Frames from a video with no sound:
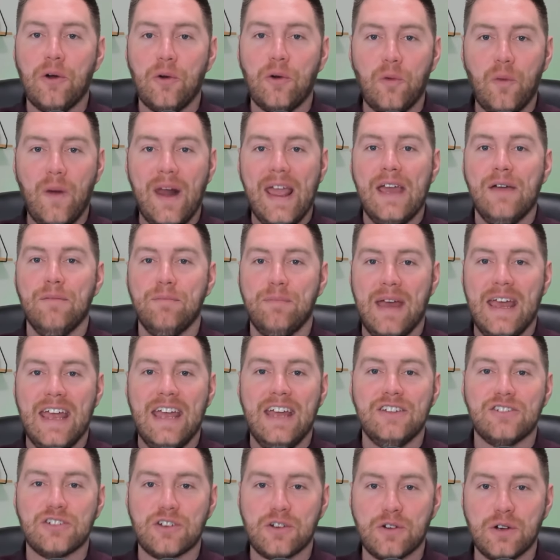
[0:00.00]

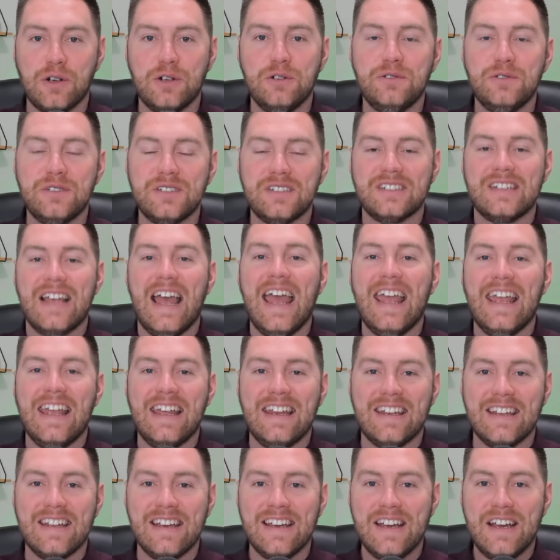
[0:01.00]
rampage
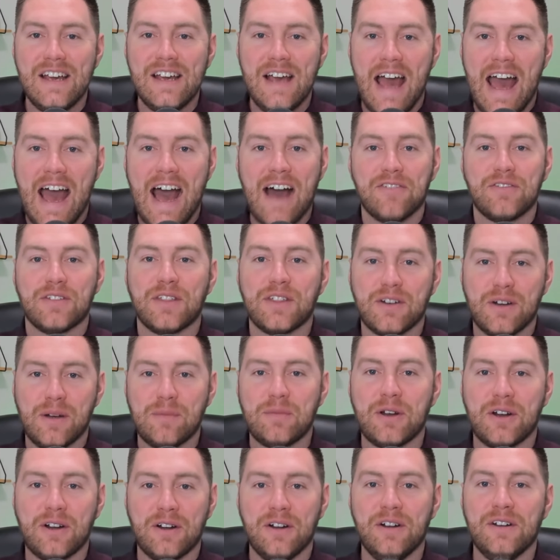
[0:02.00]
crusade after the
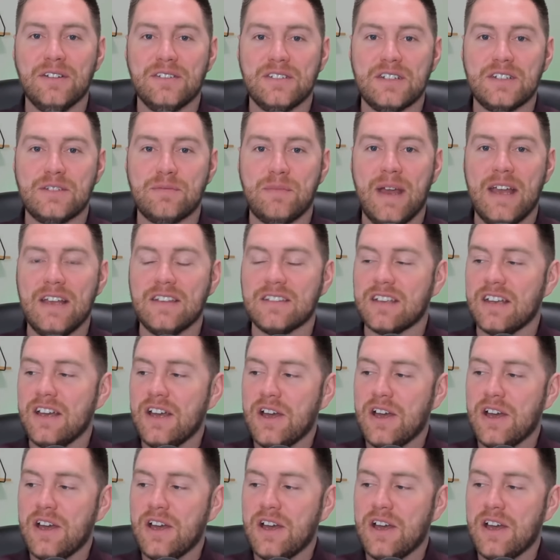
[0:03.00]
cryptocurrency space.